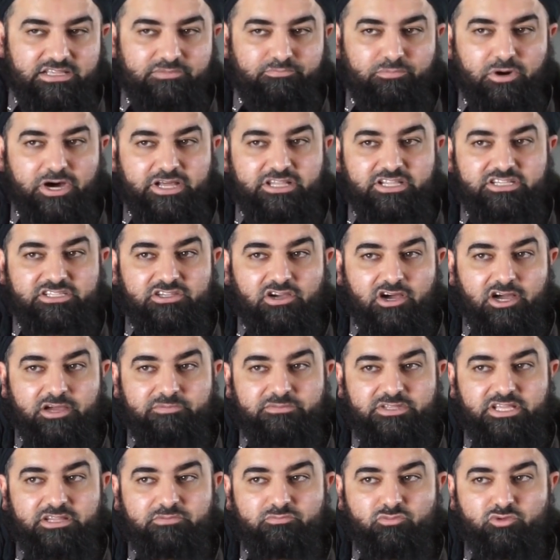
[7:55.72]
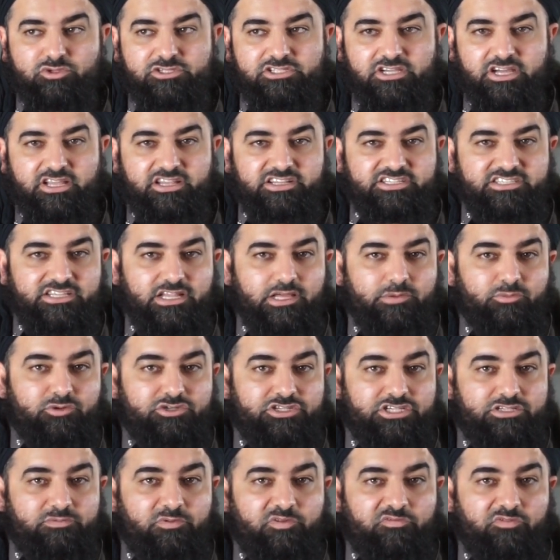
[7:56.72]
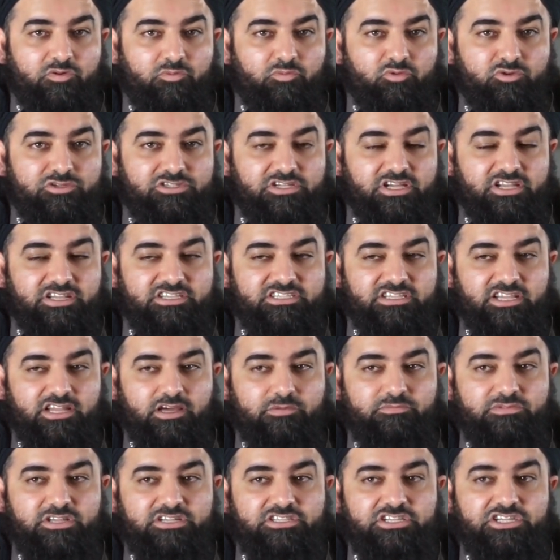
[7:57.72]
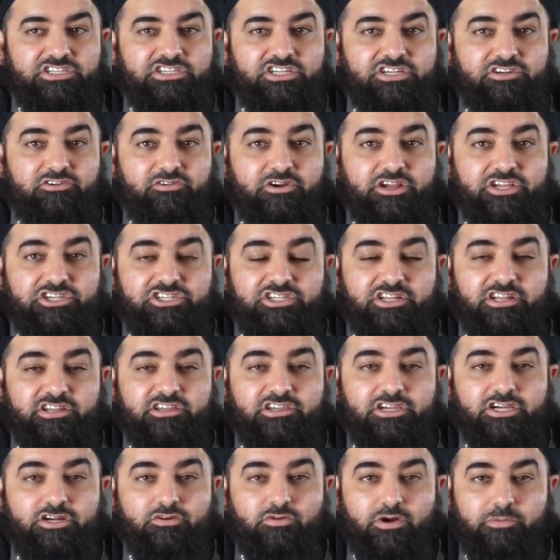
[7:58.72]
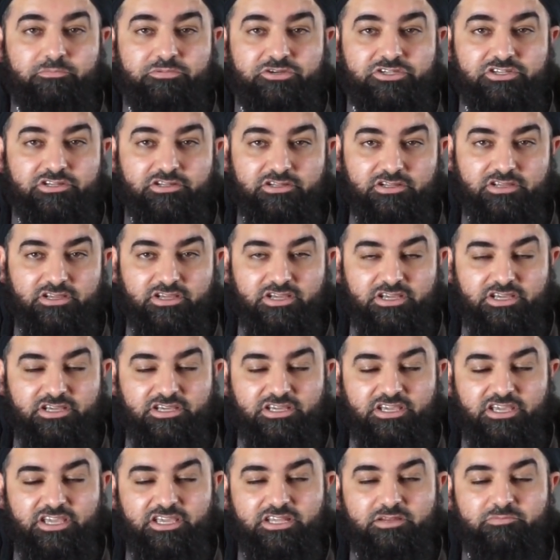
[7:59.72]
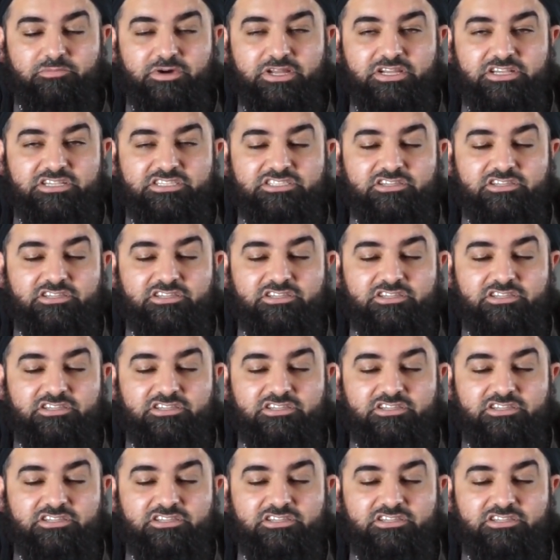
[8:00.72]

By the time that Musa alayhi salam, or just before Musa alayhi salam, the degeneration and corruption in Bani